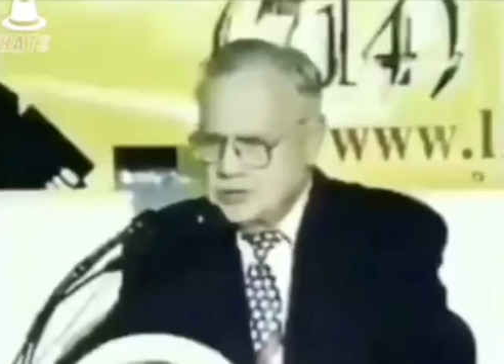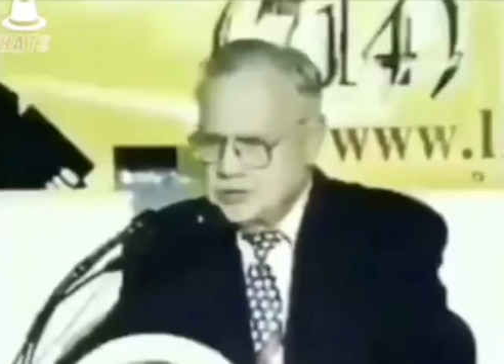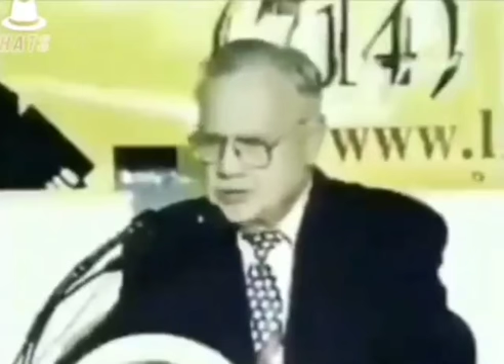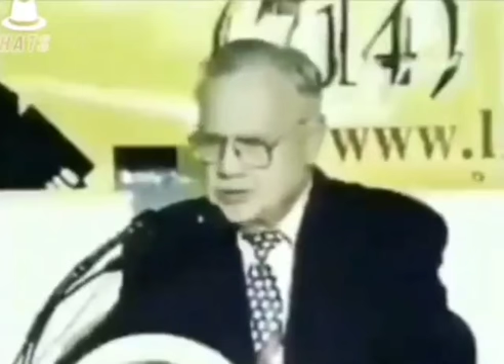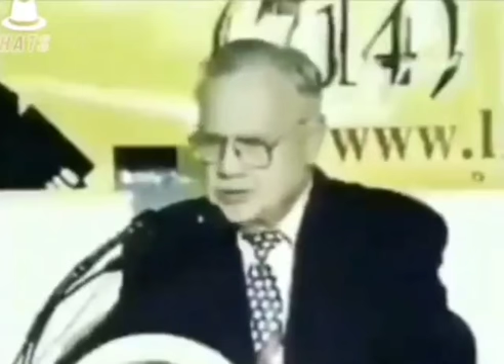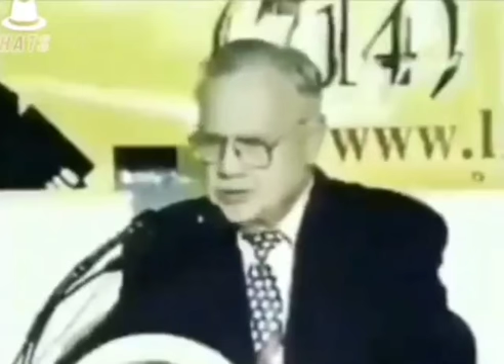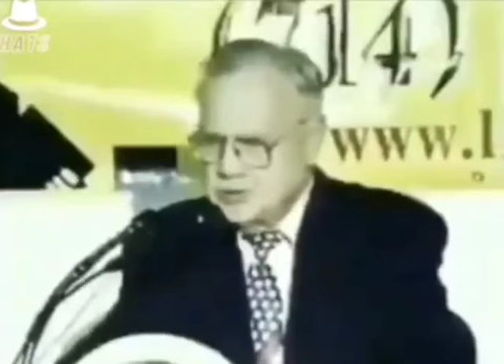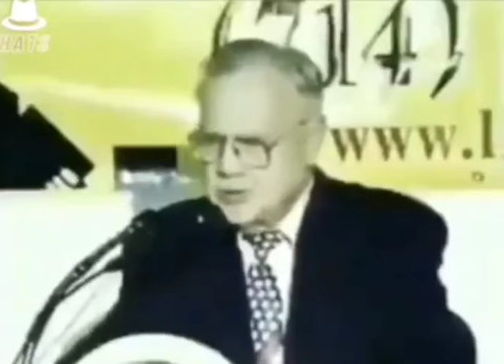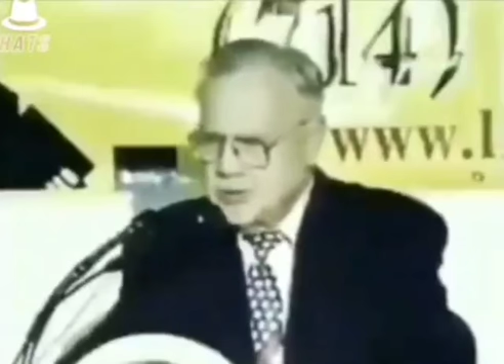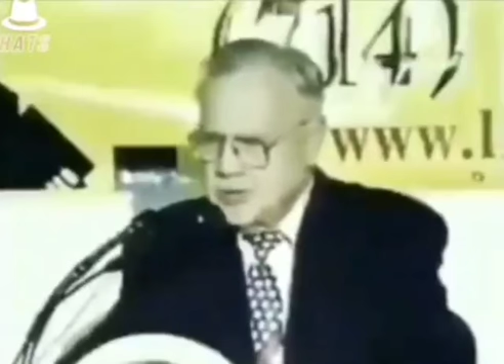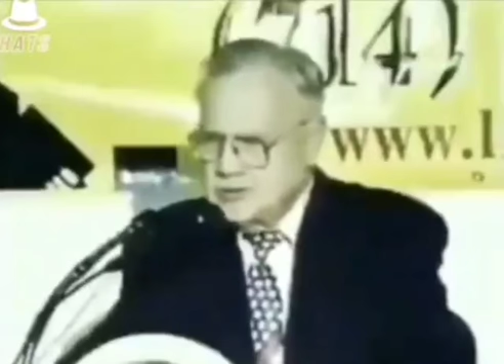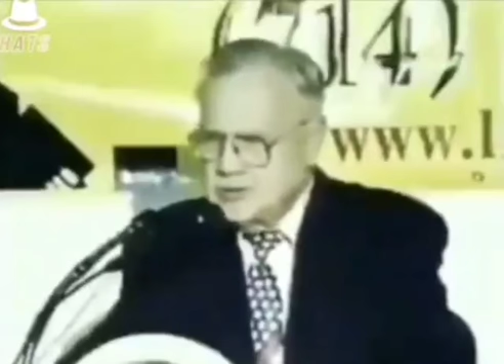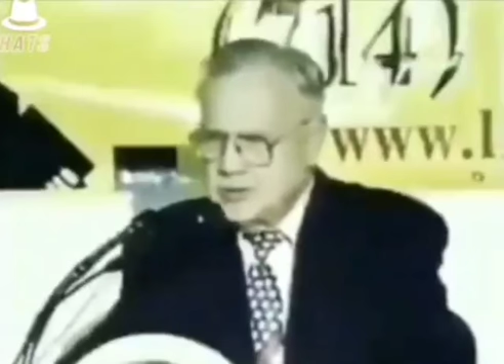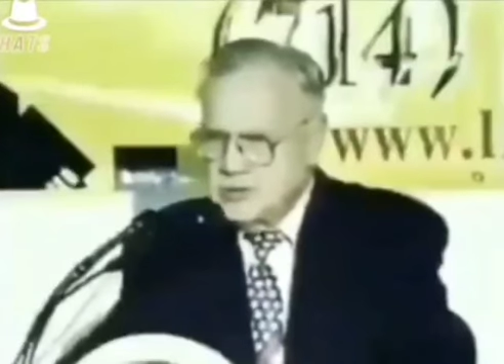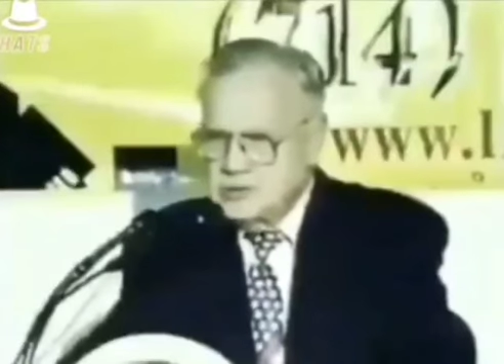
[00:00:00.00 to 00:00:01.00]
our
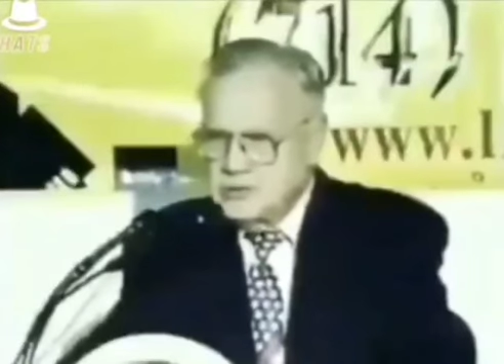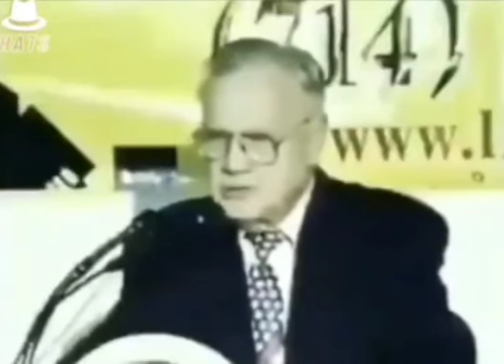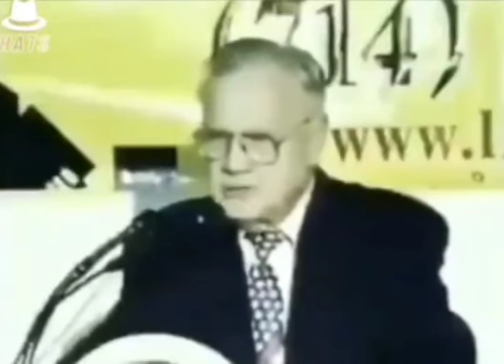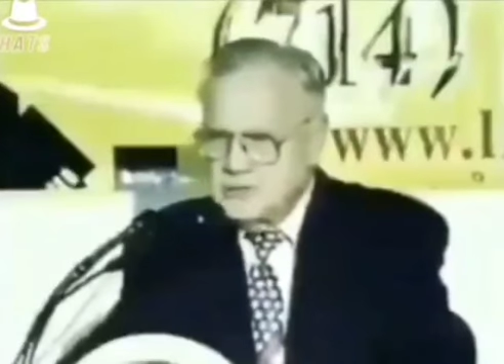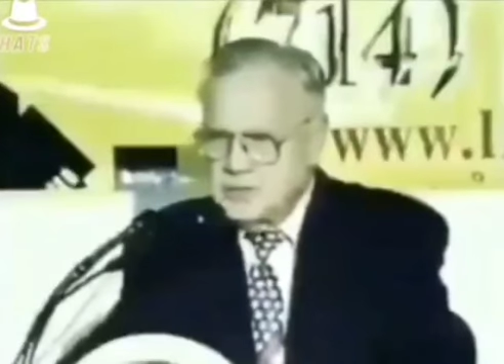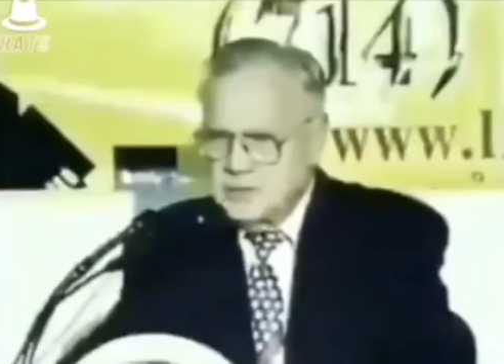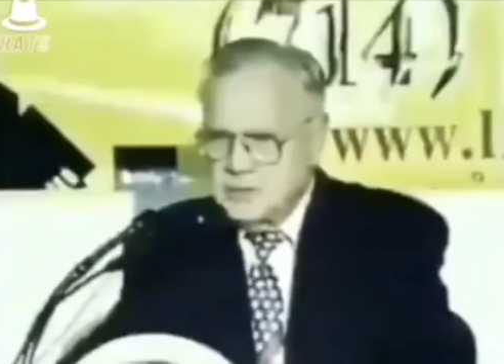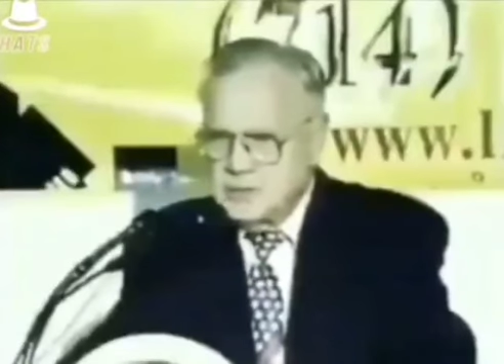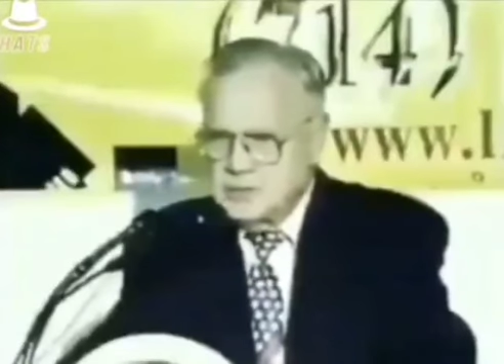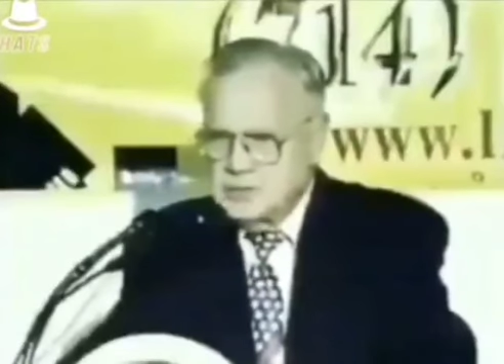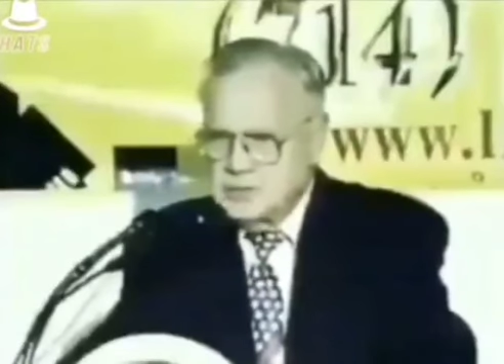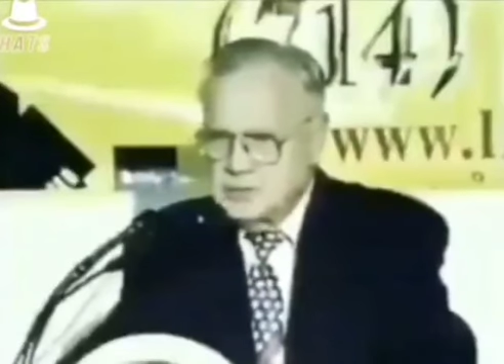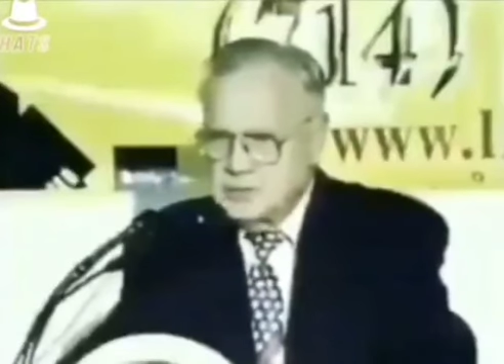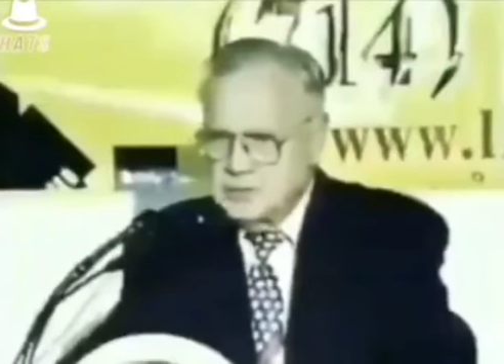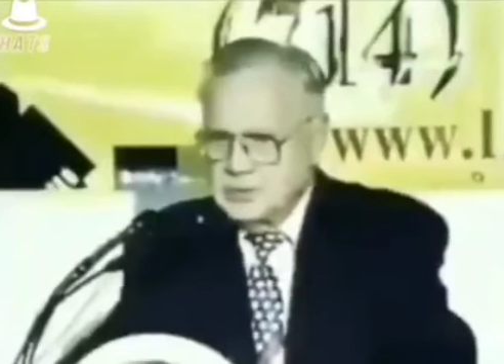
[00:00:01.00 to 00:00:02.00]
constitutional rights and our civil
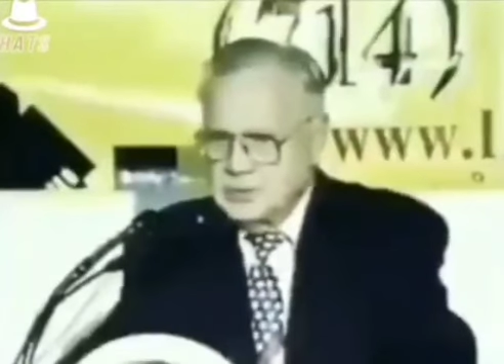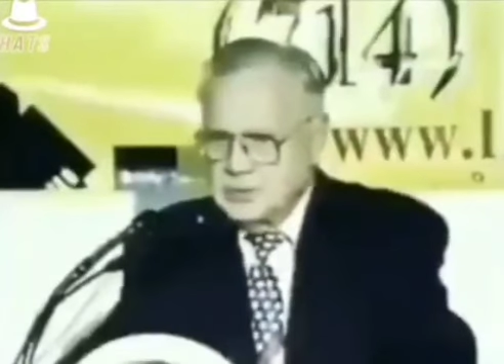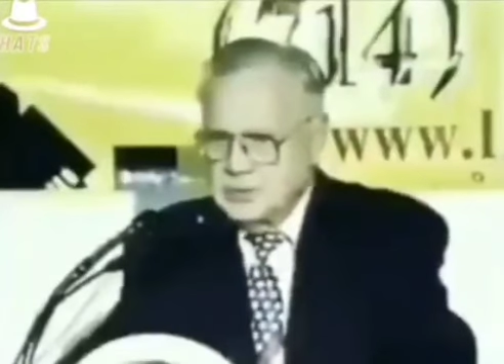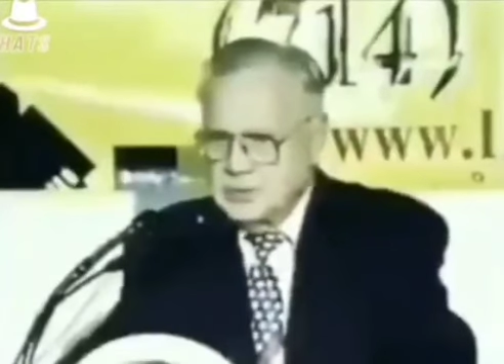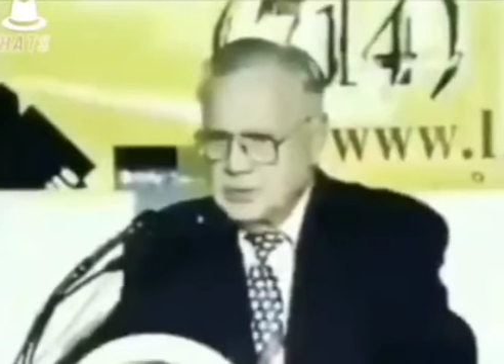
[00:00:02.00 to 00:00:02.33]
liberties.